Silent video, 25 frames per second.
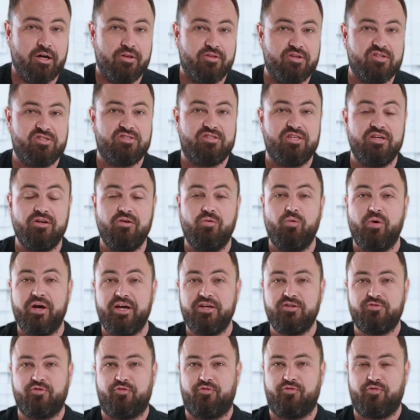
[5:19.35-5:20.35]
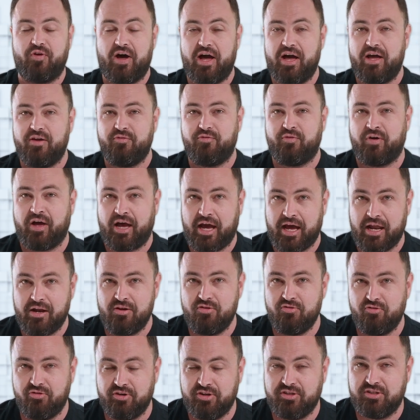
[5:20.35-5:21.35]
This thing weighs
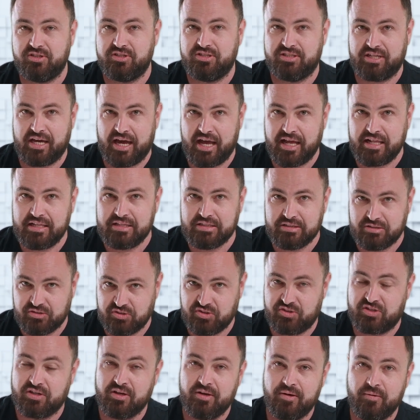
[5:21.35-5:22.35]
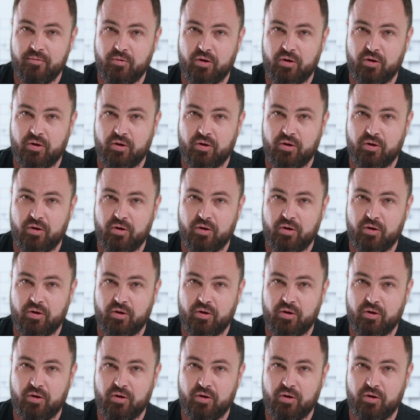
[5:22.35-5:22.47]
500 tons.